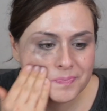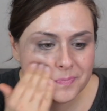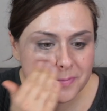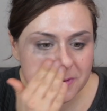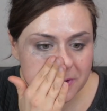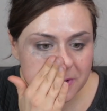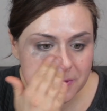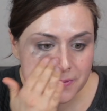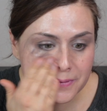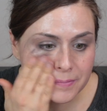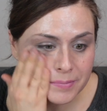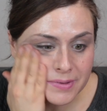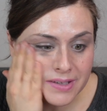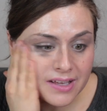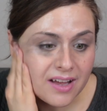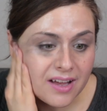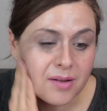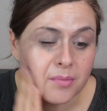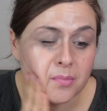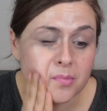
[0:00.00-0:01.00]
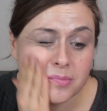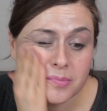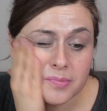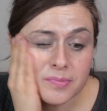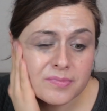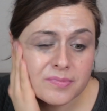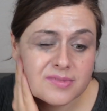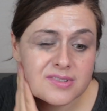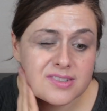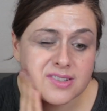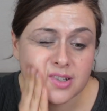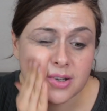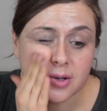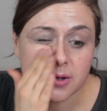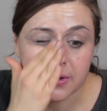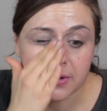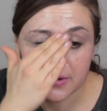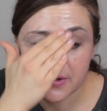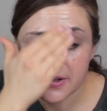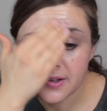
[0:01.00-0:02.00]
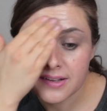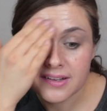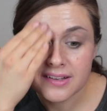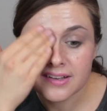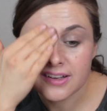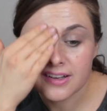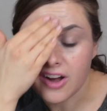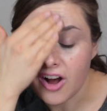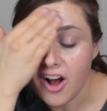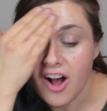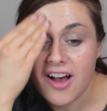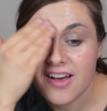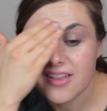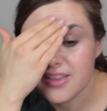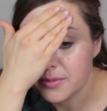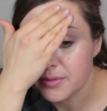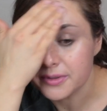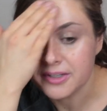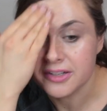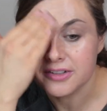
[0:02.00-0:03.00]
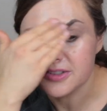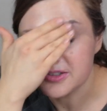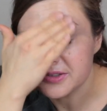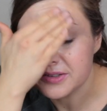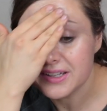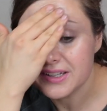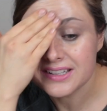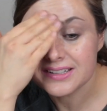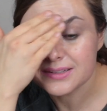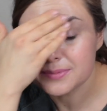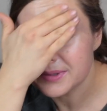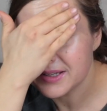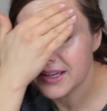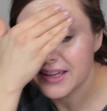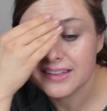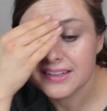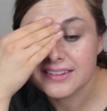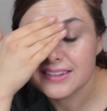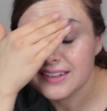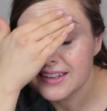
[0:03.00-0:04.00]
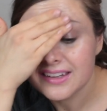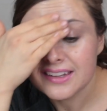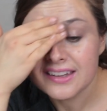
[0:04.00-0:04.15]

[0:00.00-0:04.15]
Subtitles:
You become so goth when you do this because